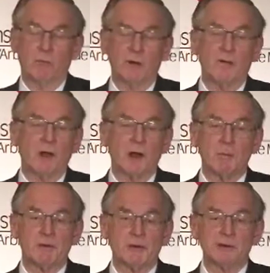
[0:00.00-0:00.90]
One of the
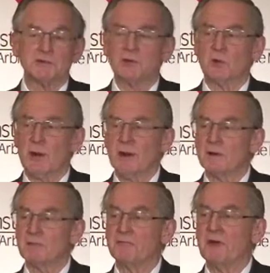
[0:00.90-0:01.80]
arbitrators
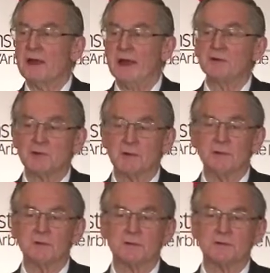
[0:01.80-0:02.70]
acquired a financial
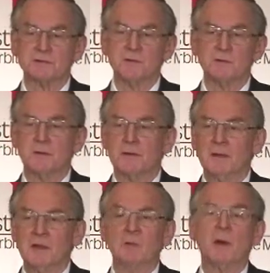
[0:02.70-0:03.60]
interest
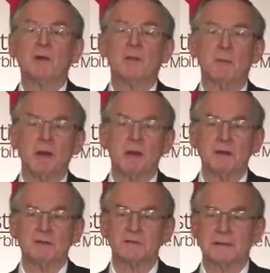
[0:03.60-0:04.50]
in one of the
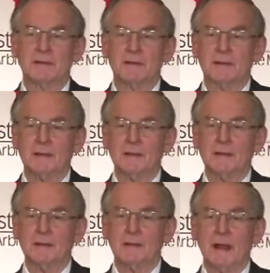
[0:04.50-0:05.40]
parties.
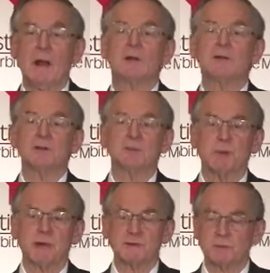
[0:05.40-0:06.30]
How could this
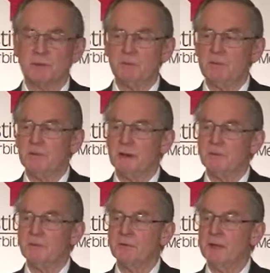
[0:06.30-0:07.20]
possibly be
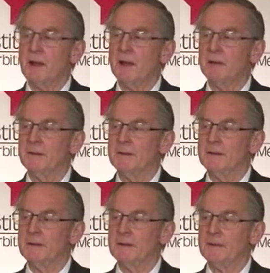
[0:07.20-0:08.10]
covered by
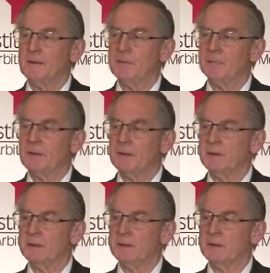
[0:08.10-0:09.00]

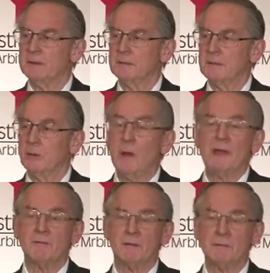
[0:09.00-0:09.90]
a waiver?